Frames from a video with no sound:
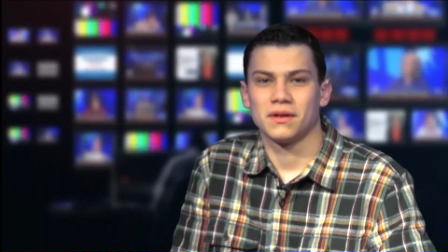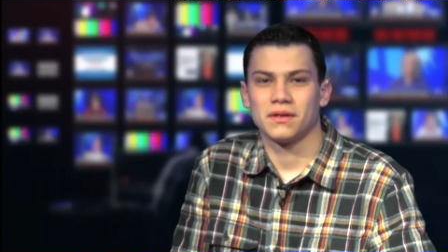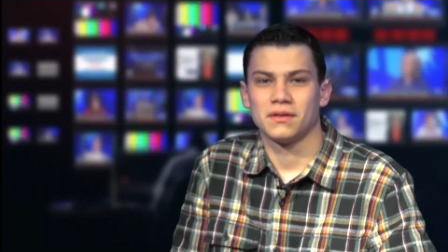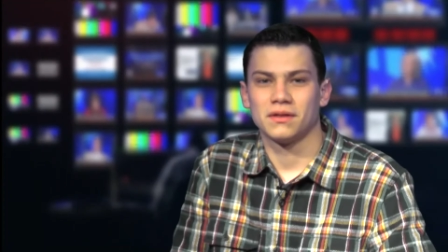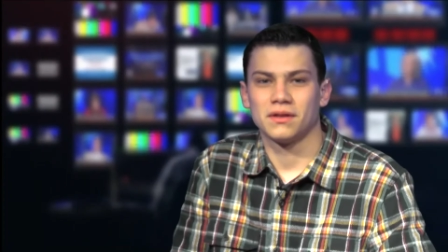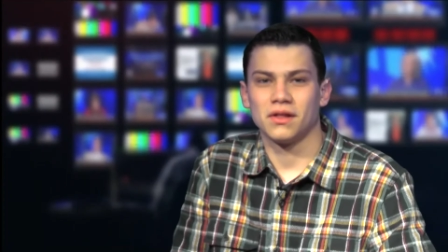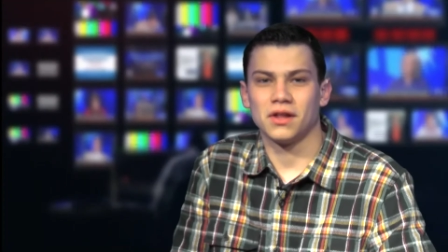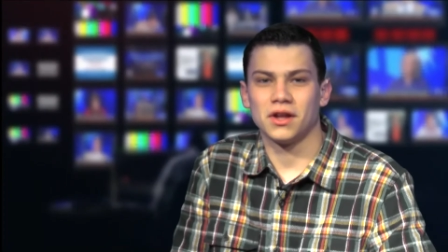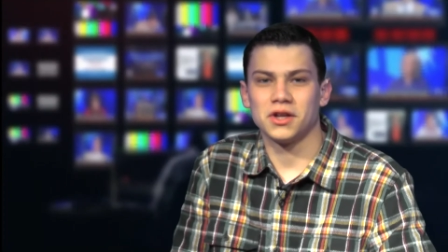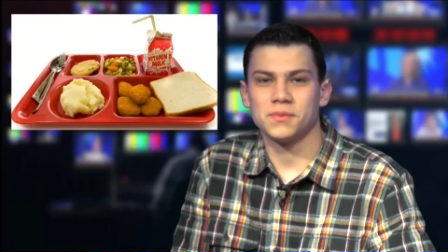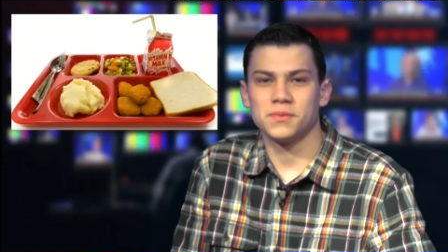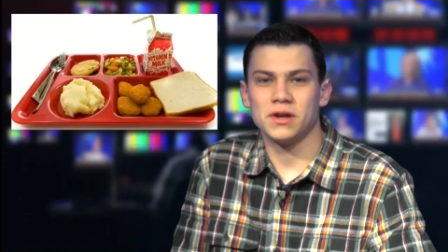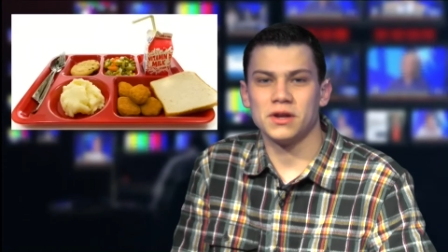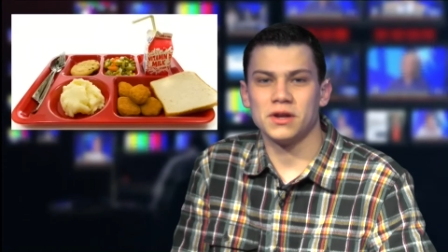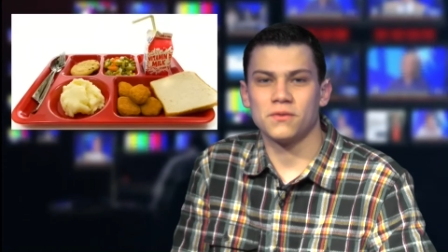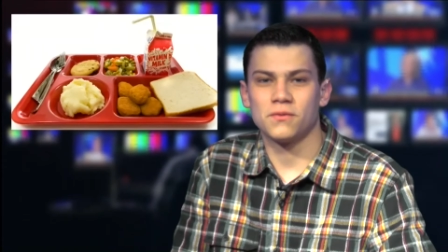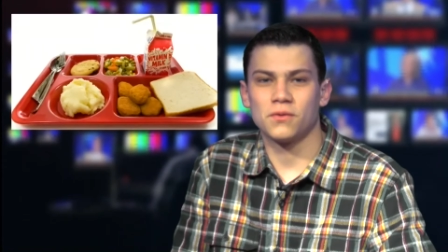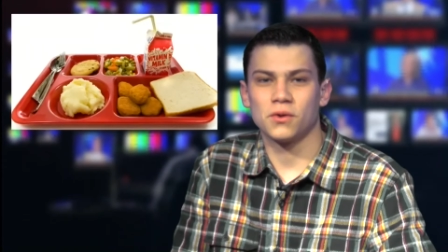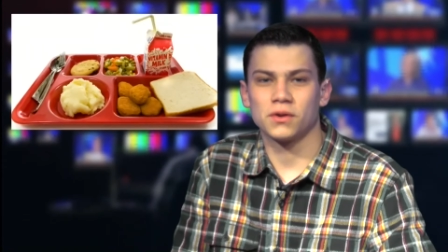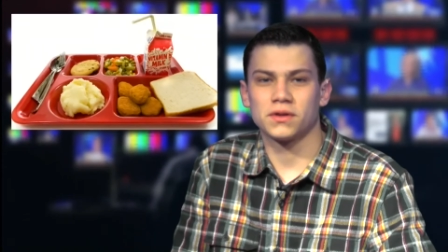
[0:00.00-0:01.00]
The lunch menu
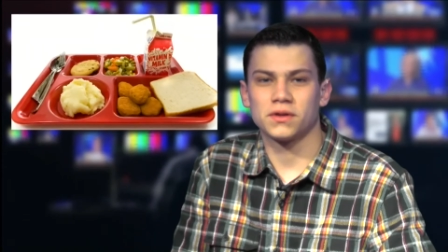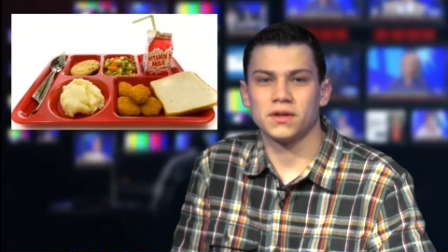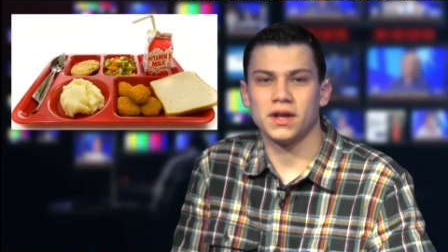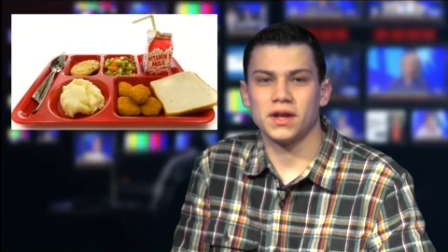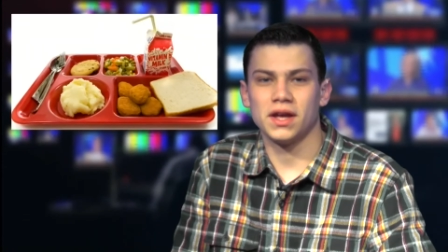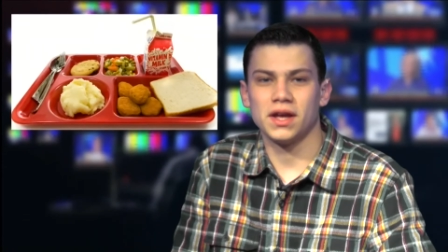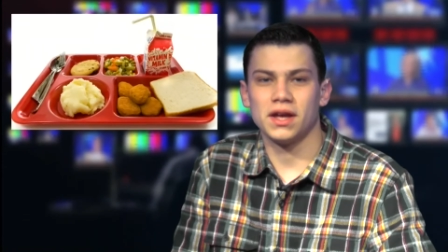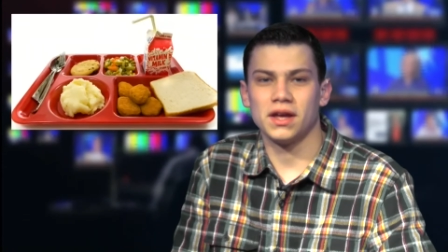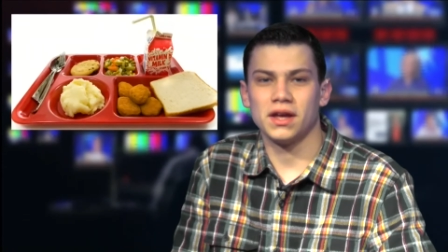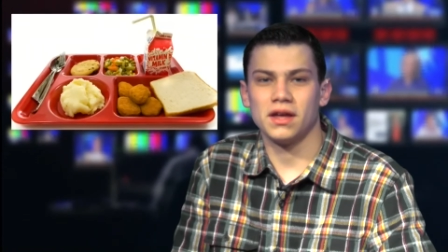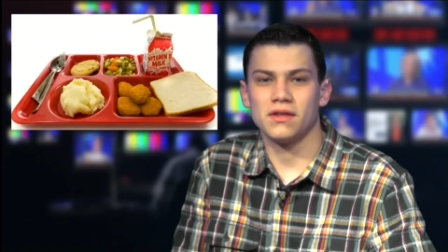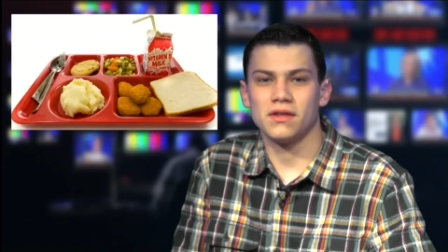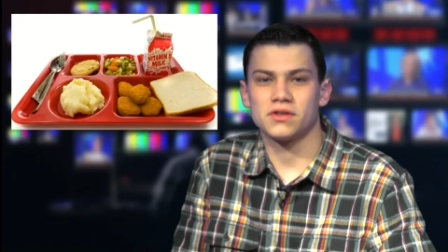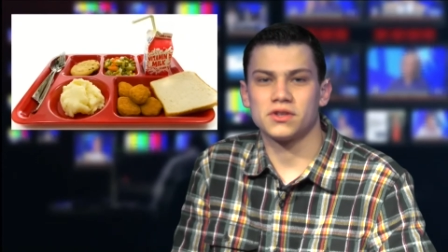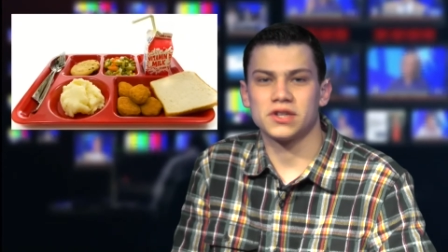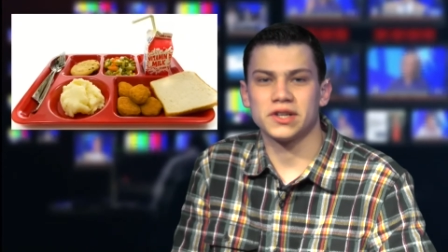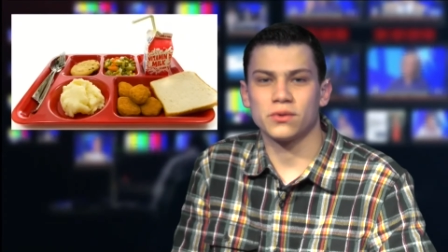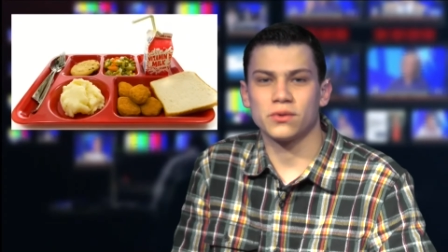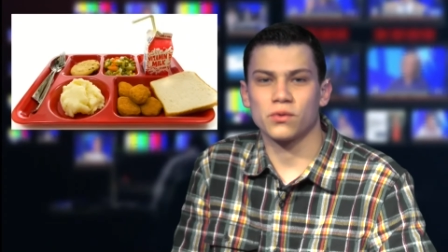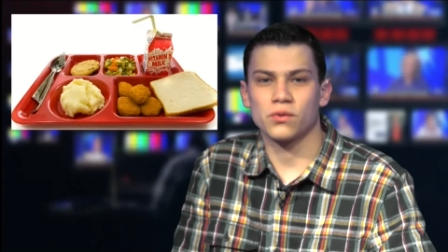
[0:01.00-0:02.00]
for today is
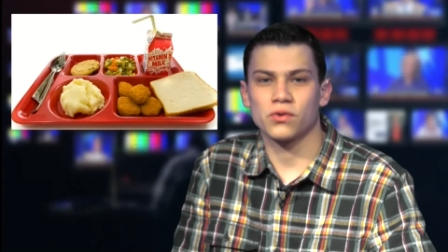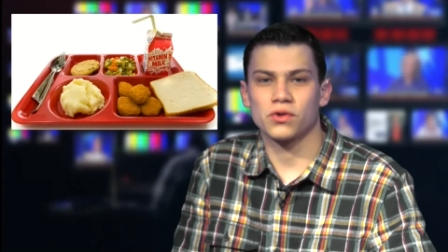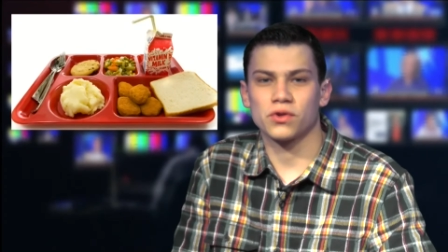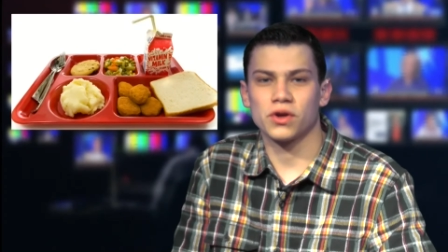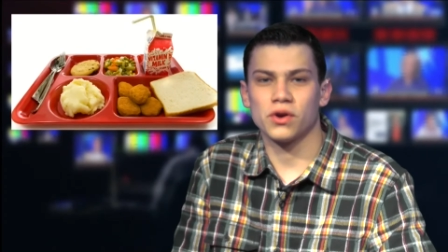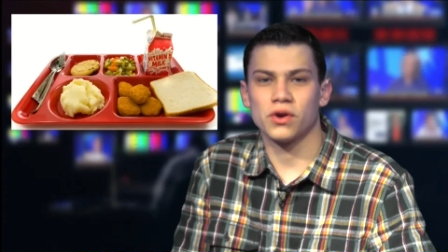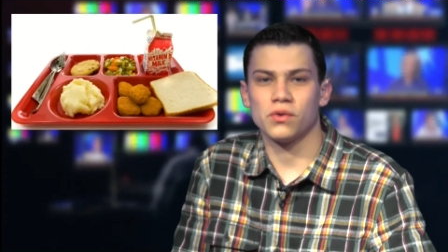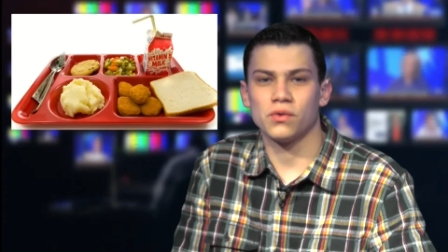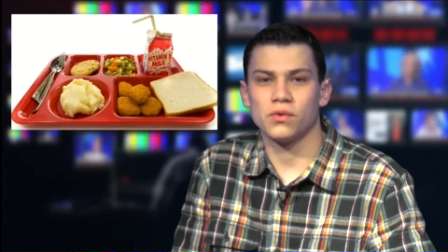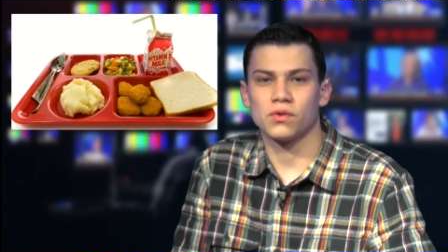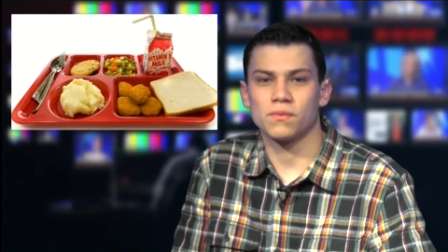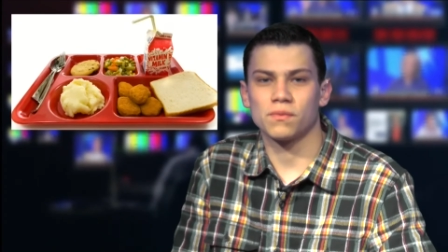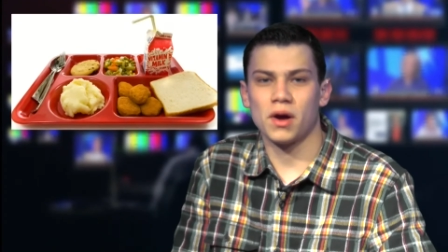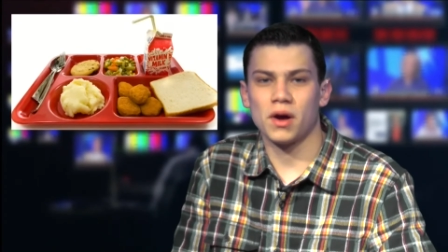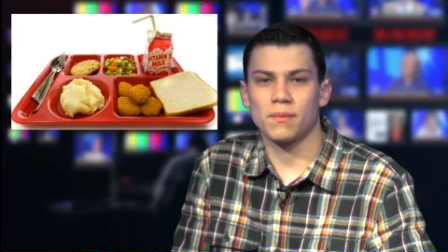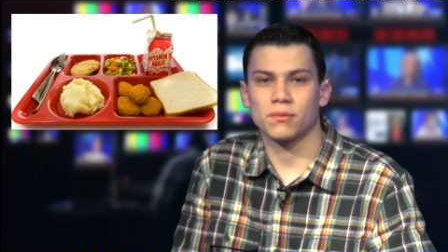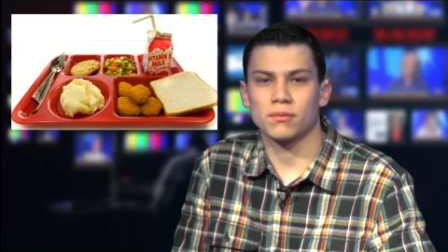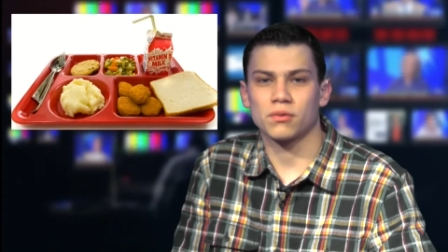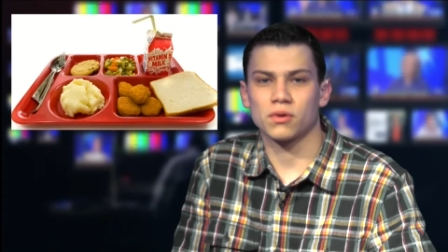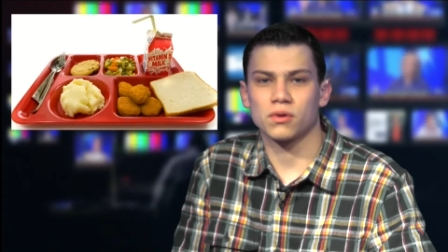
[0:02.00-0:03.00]
General Tso's
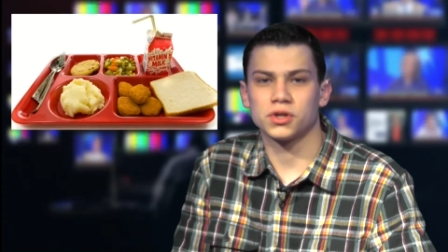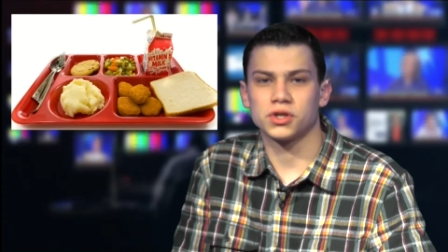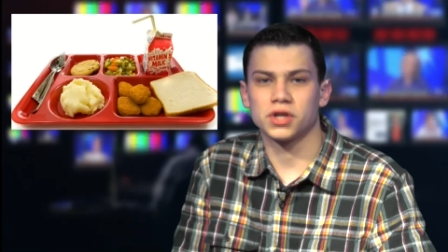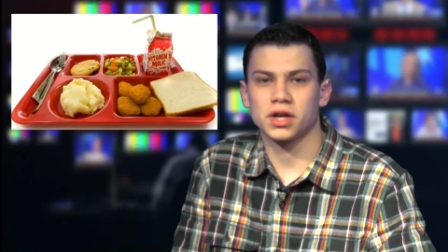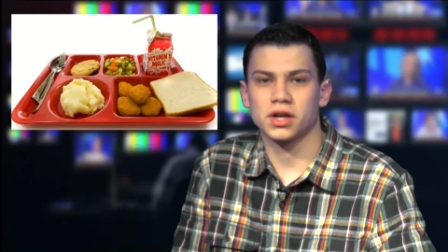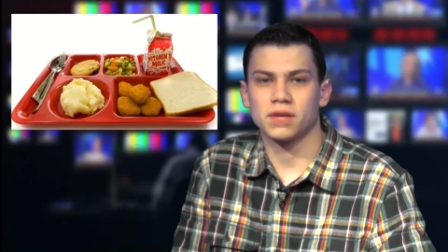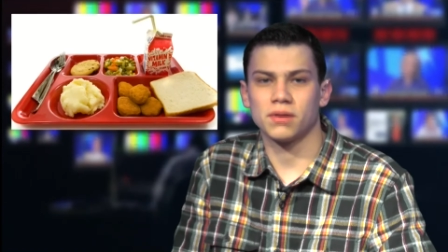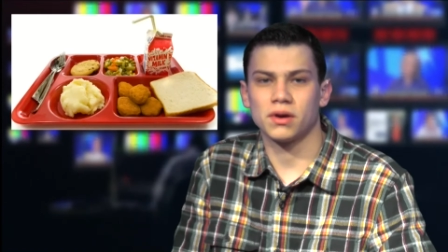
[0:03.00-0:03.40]
popcorn chicken